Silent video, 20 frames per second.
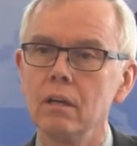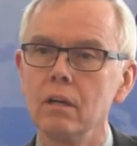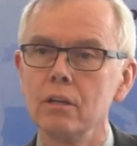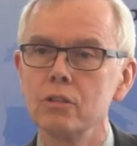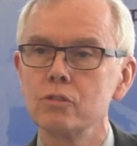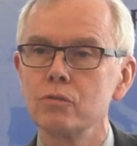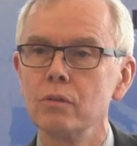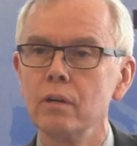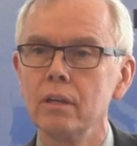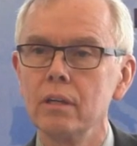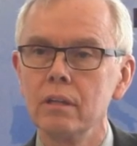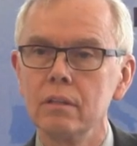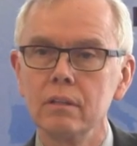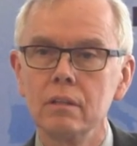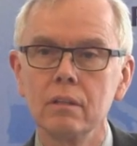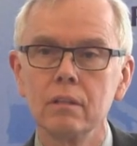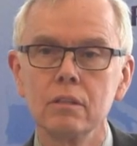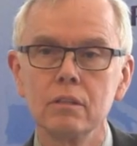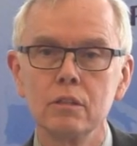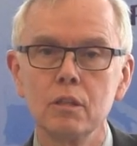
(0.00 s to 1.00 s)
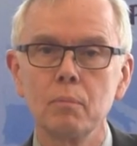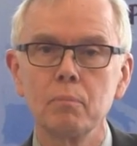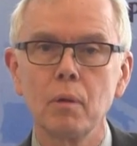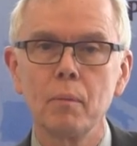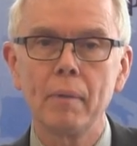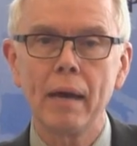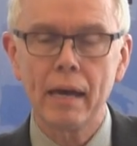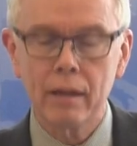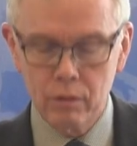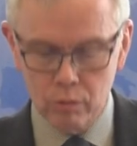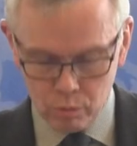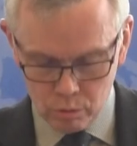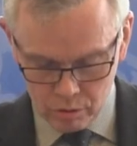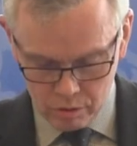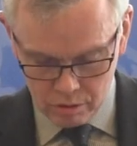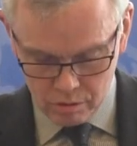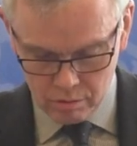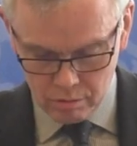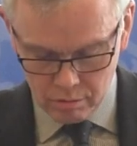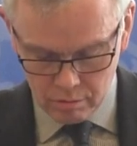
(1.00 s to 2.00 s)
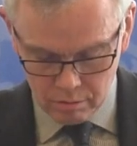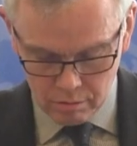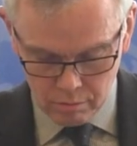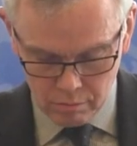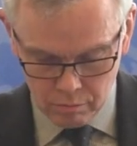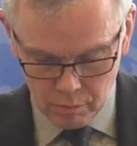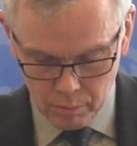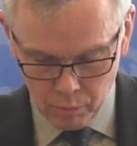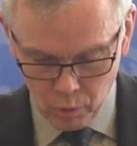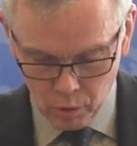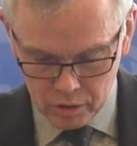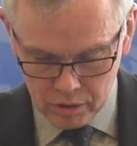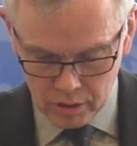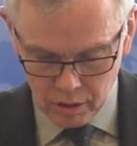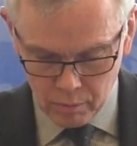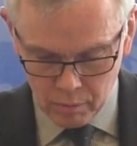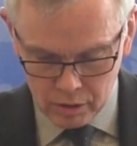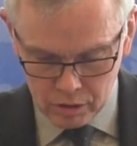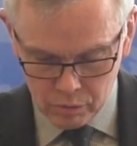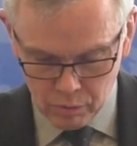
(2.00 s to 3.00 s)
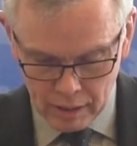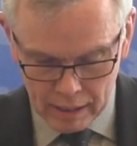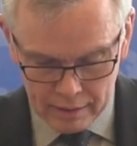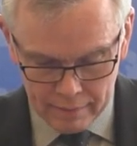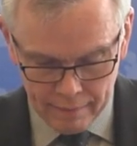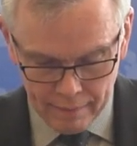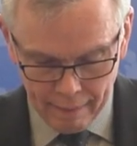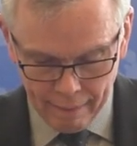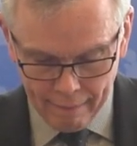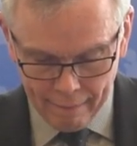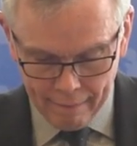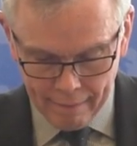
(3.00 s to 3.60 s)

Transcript: Australian diplomat whose reports I once read,